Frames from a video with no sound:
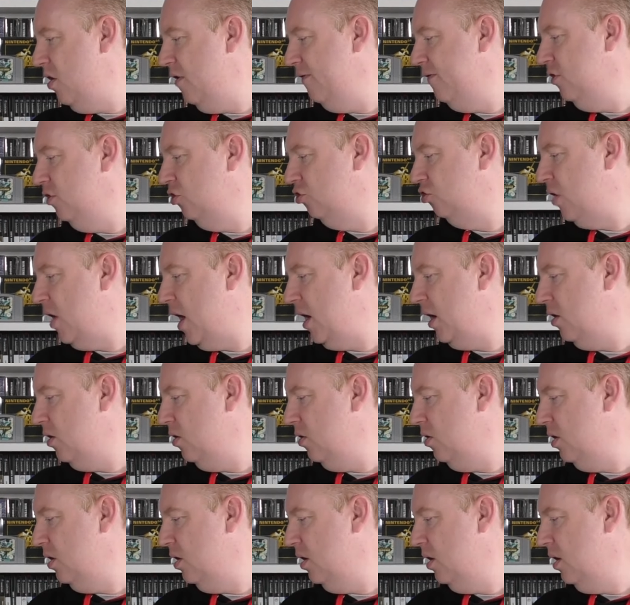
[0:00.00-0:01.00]
of the
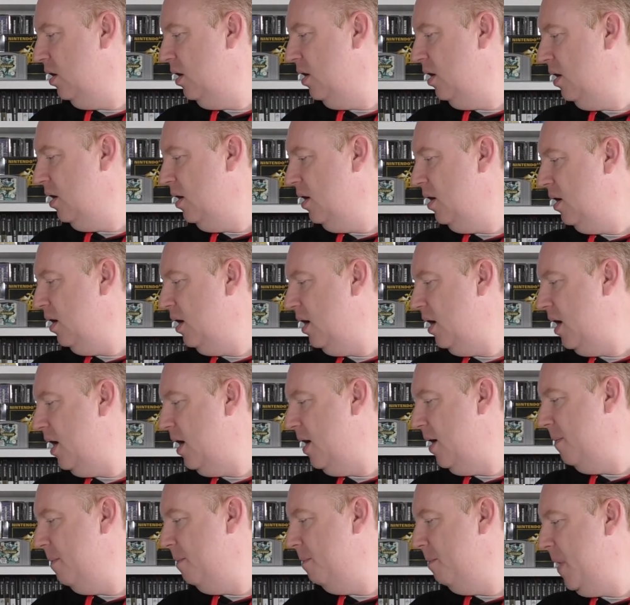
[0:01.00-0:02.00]
Dragon,
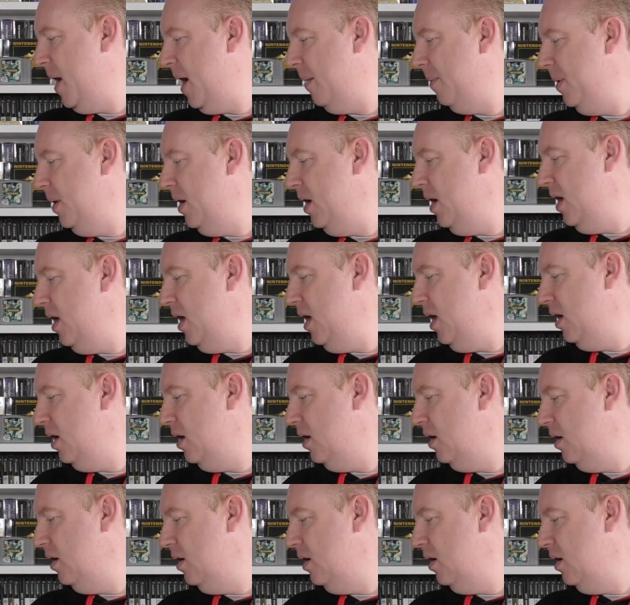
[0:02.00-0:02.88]
Mappy,